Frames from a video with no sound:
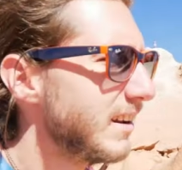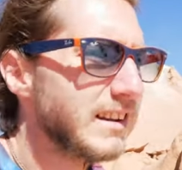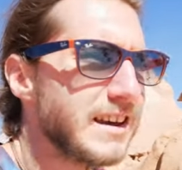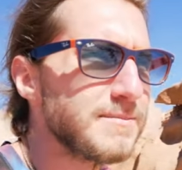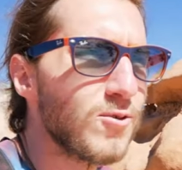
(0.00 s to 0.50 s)

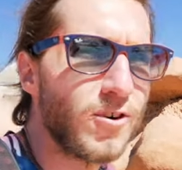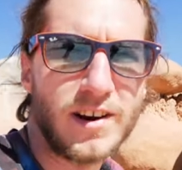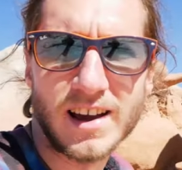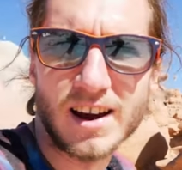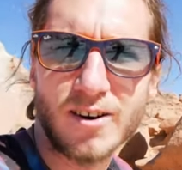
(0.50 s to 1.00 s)
late
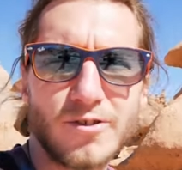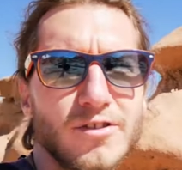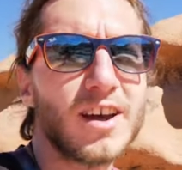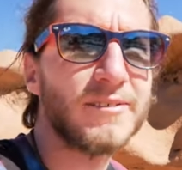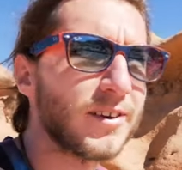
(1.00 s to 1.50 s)
morning
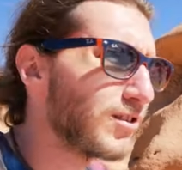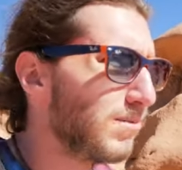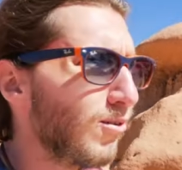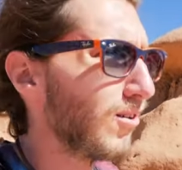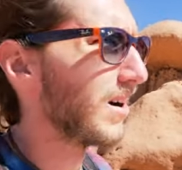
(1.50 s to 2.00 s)
hours kind of
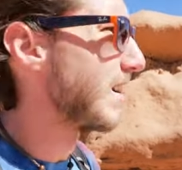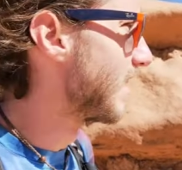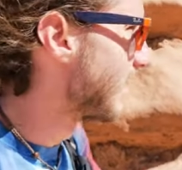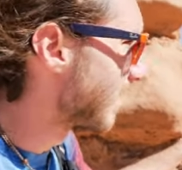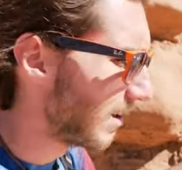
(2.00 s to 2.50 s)
exploring
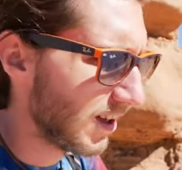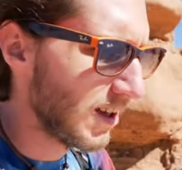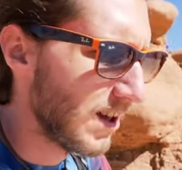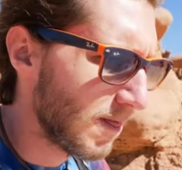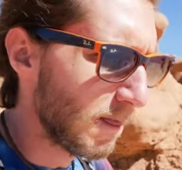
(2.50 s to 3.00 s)

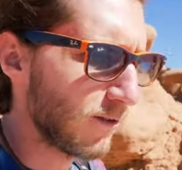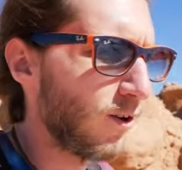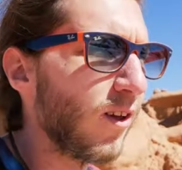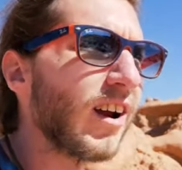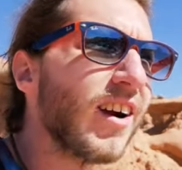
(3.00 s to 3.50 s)
this
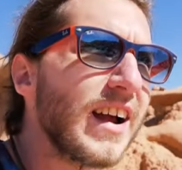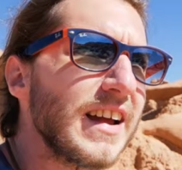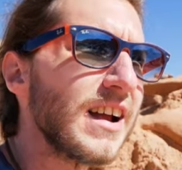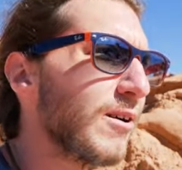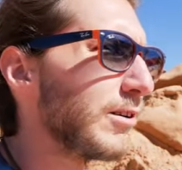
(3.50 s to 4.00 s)
whole area
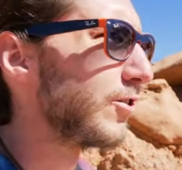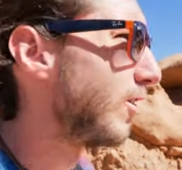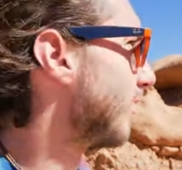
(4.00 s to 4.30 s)
here, which are